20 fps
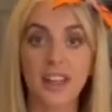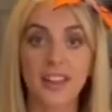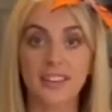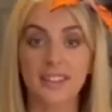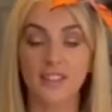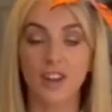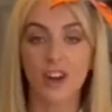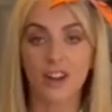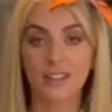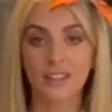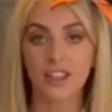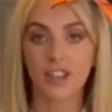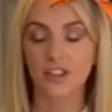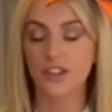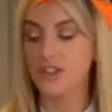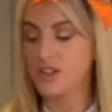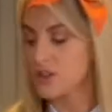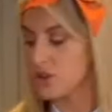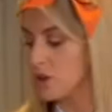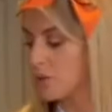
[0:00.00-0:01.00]
started on
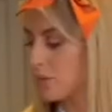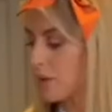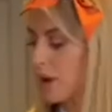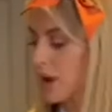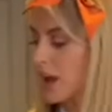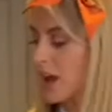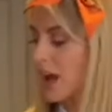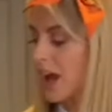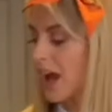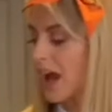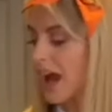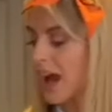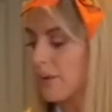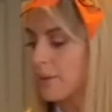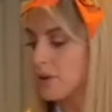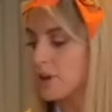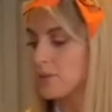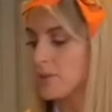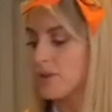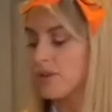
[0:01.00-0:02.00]
the soup.
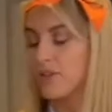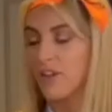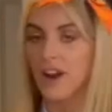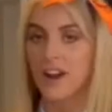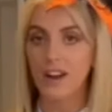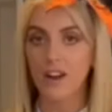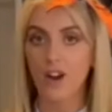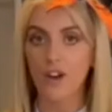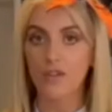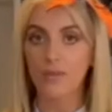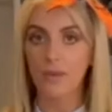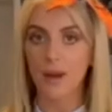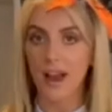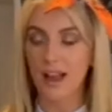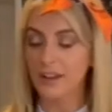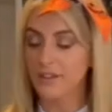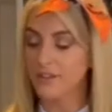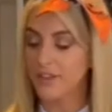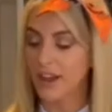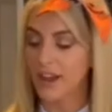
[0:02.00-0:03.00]
I'm going to be frying off
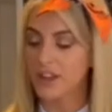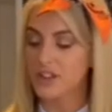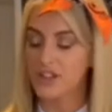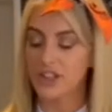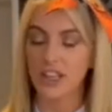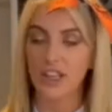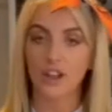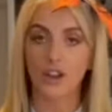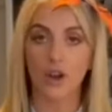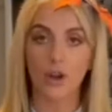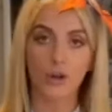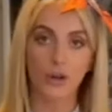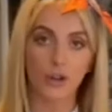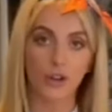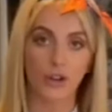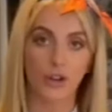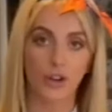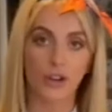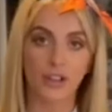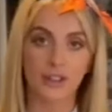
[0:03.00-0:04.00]
my veg in
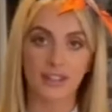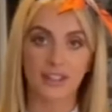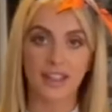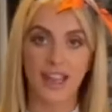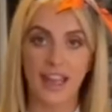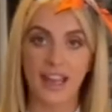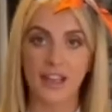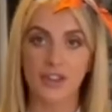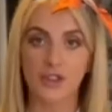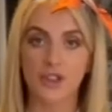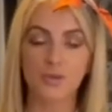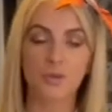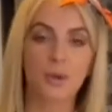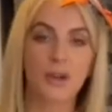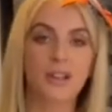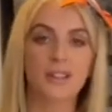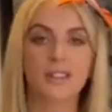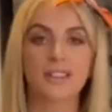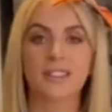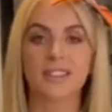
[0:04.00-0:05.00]
coconut oil today just
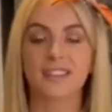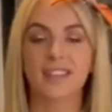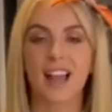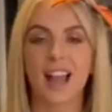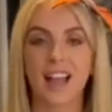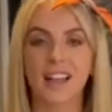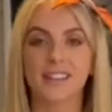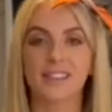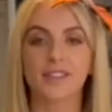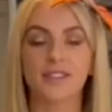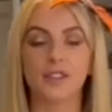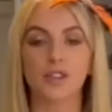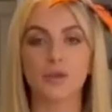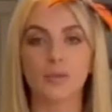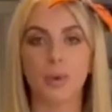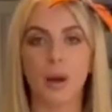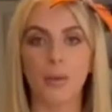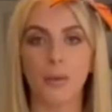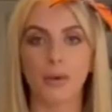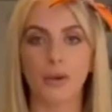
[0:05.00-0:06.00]
because it's a Thai
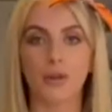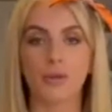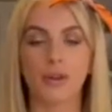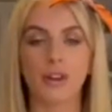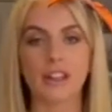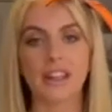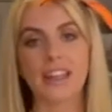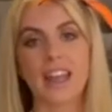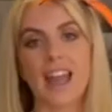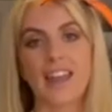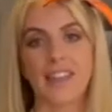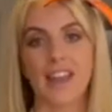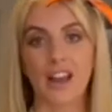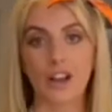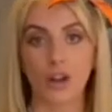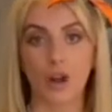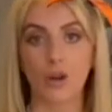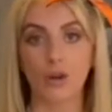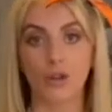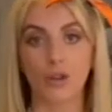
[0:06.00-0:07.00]
soup. I want to really get
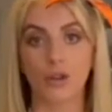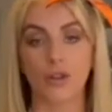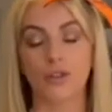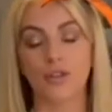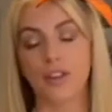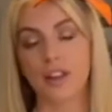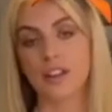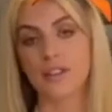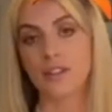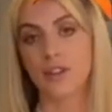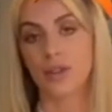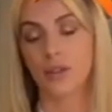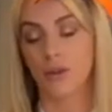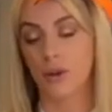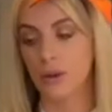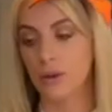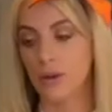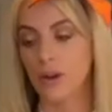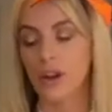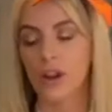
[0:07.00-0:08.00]
that coconut flavour
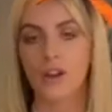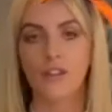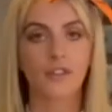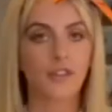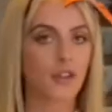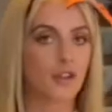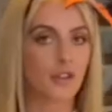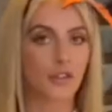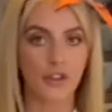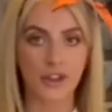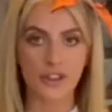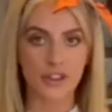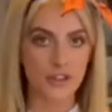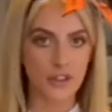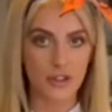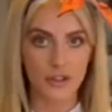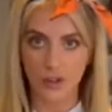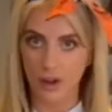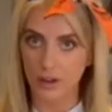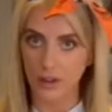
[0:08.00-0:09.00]
through. Feel free
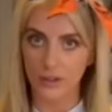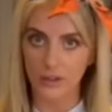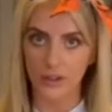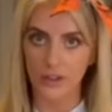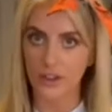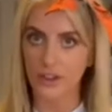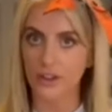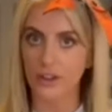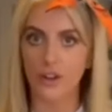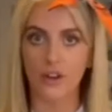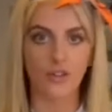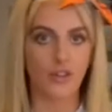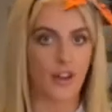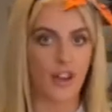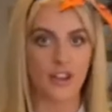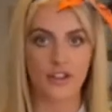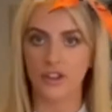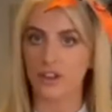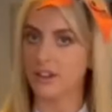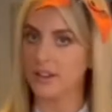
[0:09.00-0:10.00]
to use olive oil or
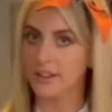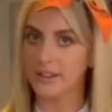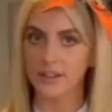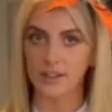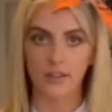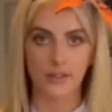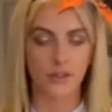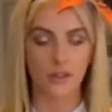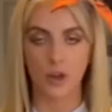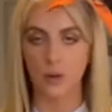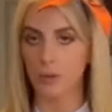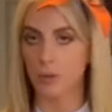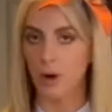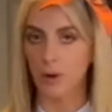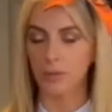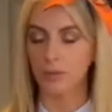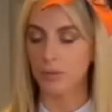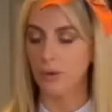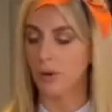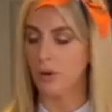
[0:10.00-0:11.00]
veg oil, it's no
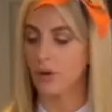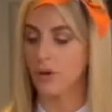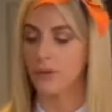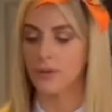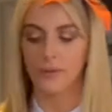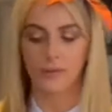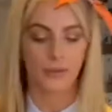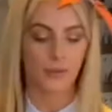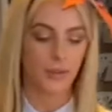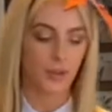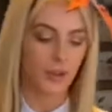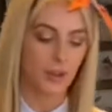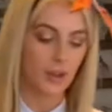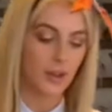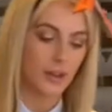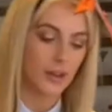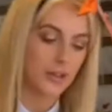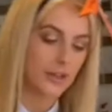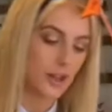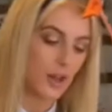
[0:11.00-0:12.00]
problem at all.
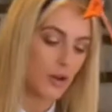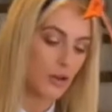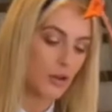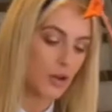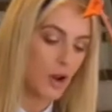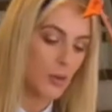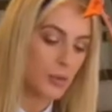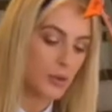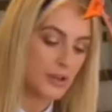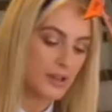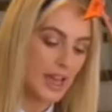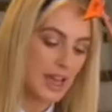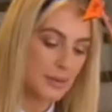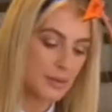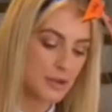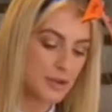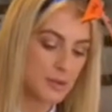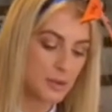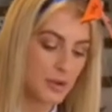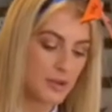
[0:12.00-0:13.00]
So a couple of
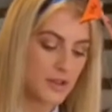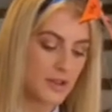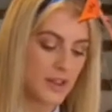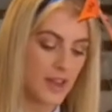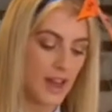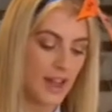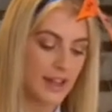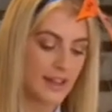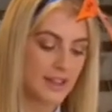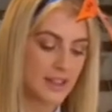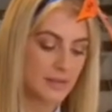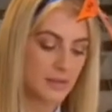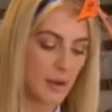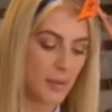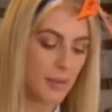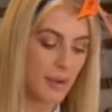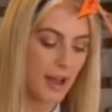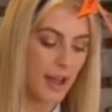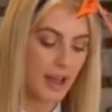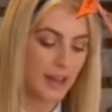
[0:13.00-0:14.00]
tablespoons of that into my
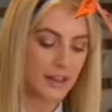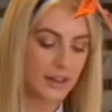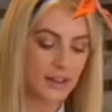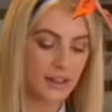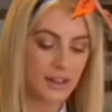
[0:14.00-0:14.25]
pan.